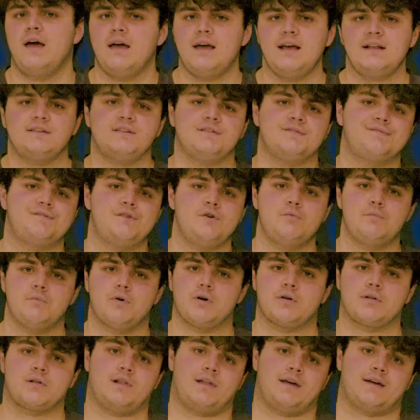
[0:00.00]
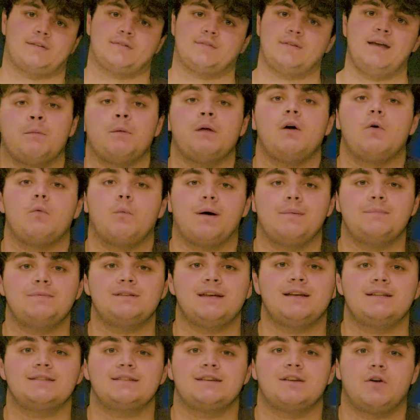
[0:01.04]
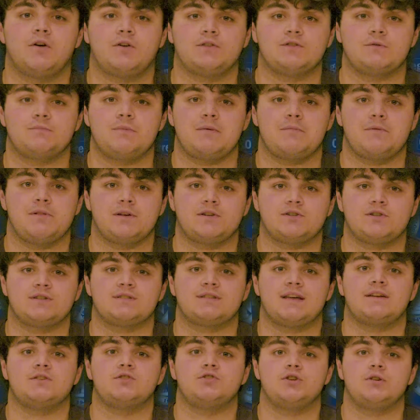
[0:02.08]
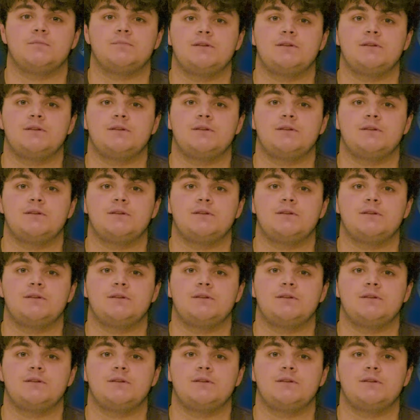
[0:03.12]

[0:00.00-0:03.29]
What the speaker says: It's a few more clicks. Websites can also be malicious and should